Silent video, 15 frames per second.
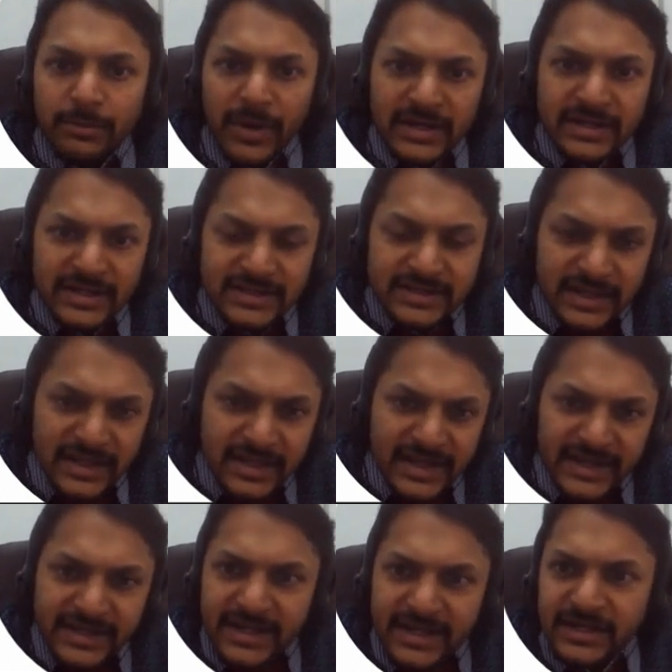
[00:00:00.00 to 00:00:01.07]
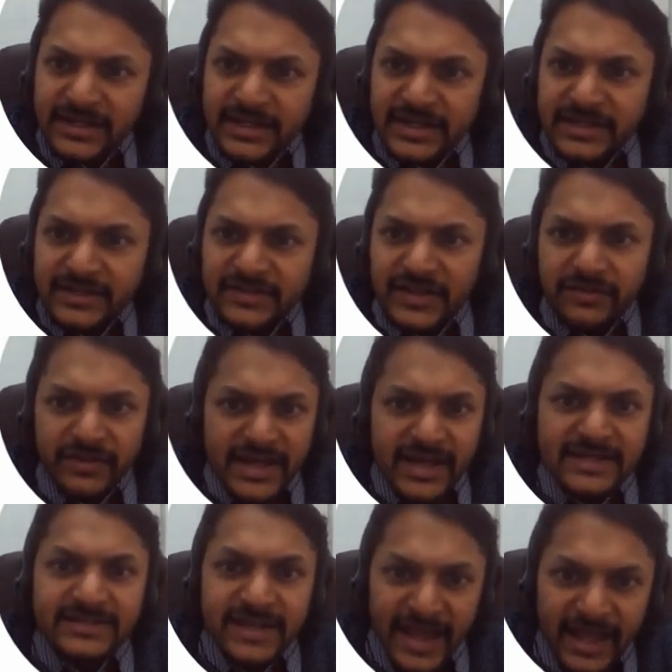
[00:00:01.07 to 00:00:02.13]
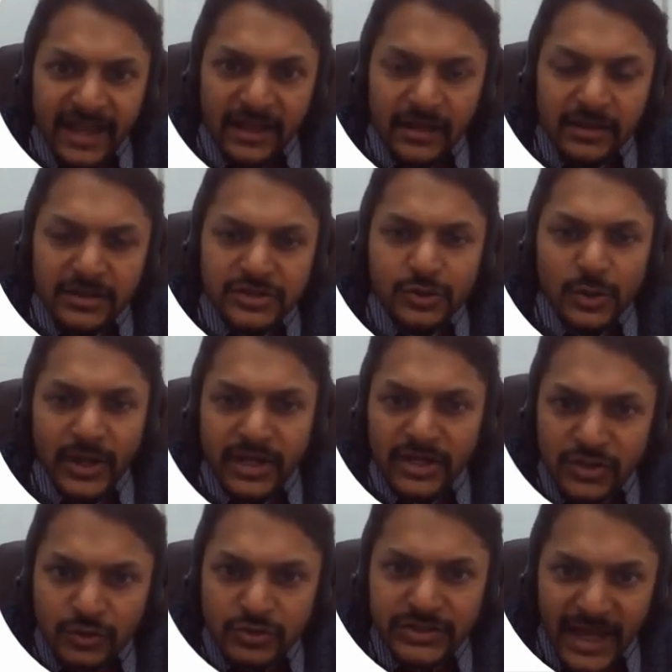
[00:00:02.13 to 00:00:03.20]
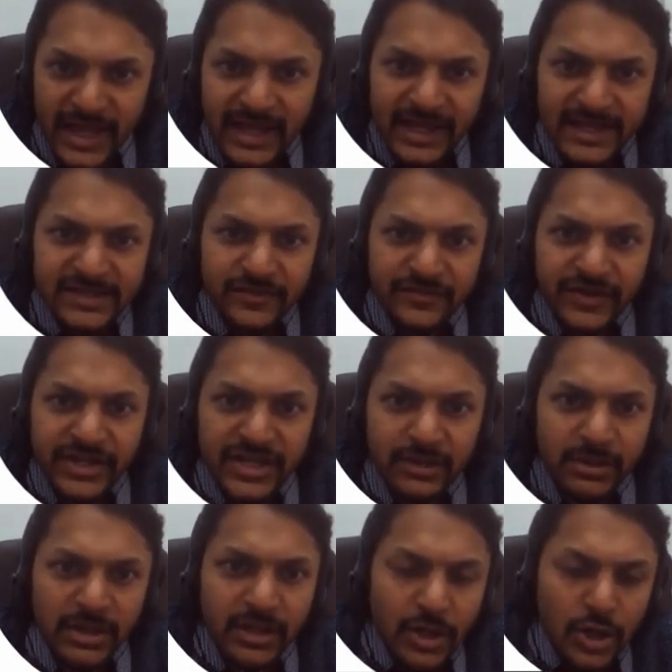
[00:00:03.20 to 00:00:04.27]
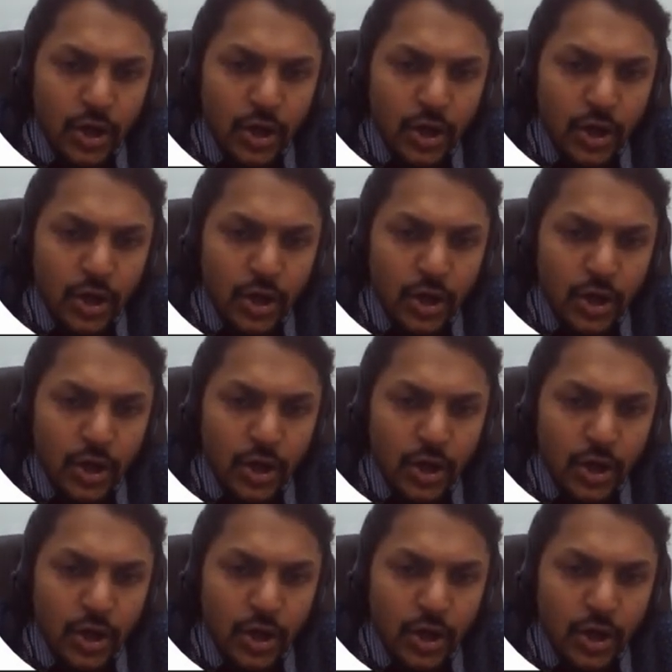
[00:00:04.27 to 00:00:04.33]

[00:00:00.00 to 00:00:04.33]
but the latent heat is given as L so I can use L as a variable